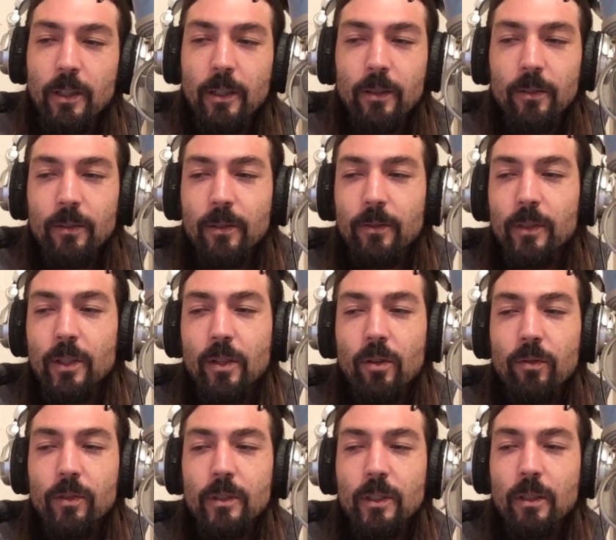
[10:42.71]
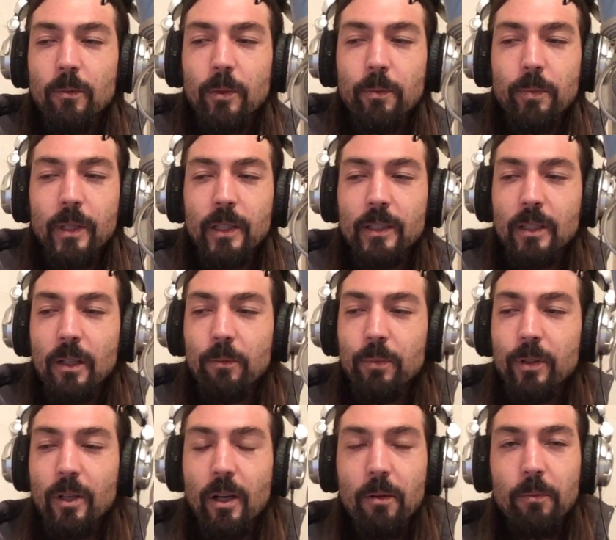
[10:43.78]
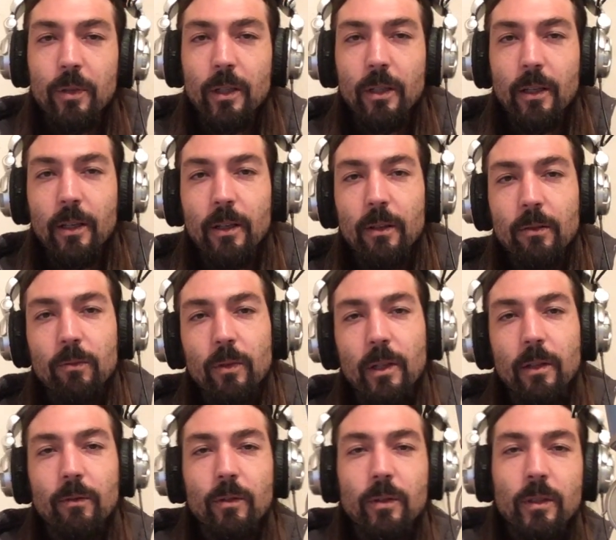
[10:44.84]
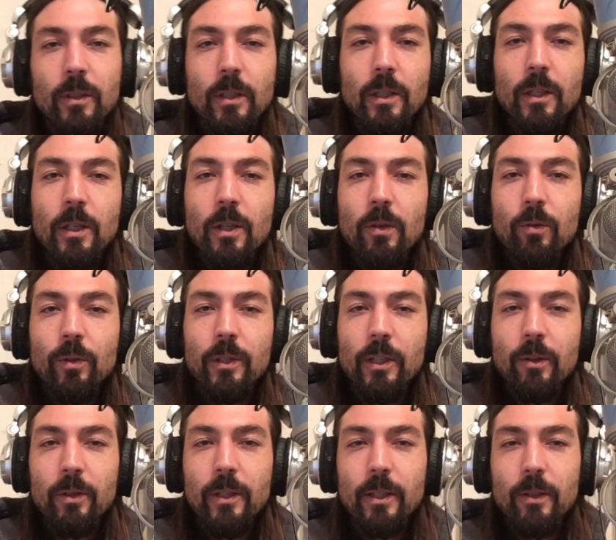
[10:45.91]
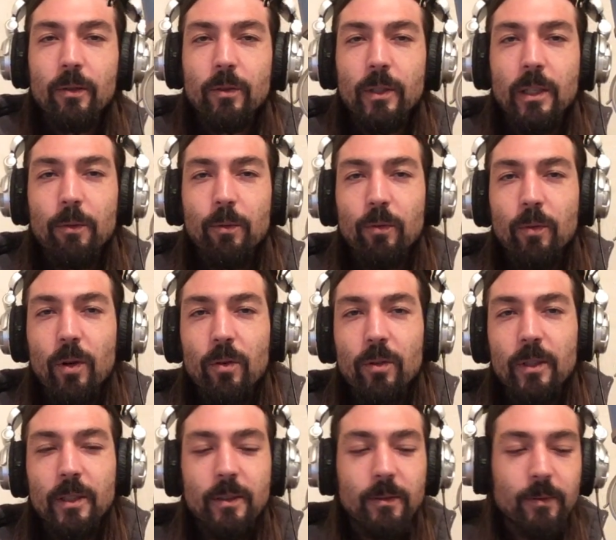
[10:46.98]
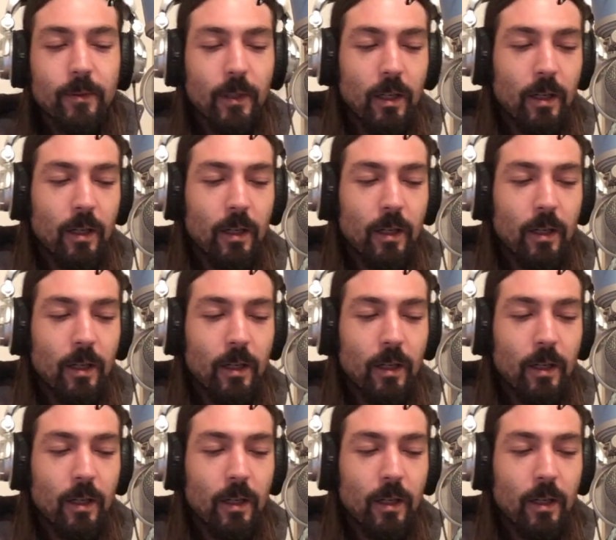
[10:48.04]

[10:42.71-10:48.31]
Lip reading: I don't even know if it's gonna be picked up or not, but hey, whatever. We'll deal with it. Keep it rolling.